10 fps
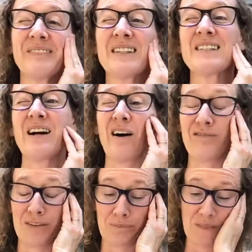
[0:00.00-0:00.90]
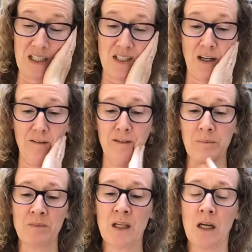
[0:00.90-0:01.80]
tough. It's tough.
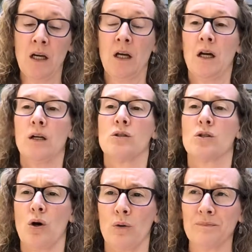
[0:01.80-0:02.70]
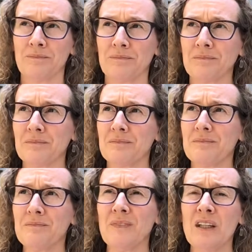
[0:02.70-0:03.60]
So
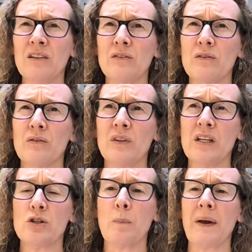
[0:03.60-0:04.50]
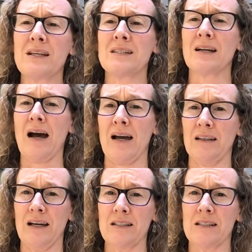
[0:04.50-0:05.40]
these are basic
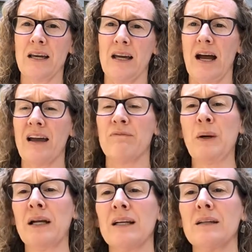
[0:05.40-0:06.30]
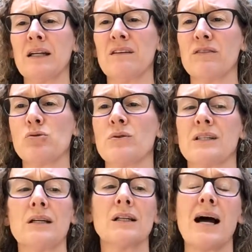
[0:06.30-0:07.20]
highlights, and I have pregnant individuals
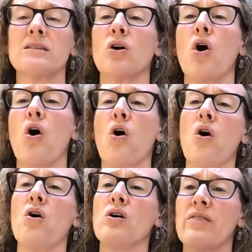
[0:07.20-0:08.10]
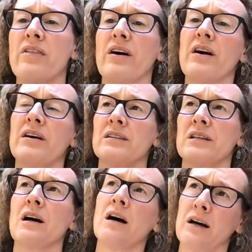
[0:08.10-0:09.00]
in class all the
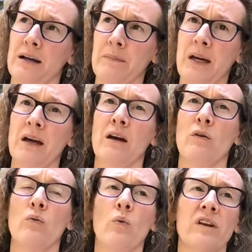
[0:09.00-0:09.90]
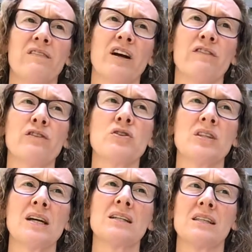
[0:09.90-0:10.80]
time. One of the very first
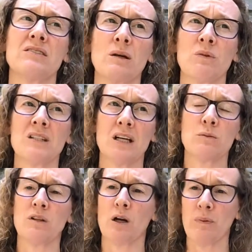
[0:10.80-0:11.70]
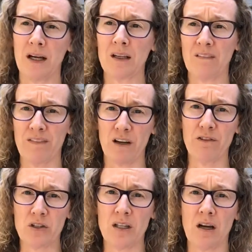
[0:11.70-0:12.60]
things, if someone tells me they're pregnant, the very
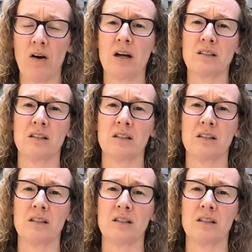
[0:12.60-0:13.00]
first thing I'll ask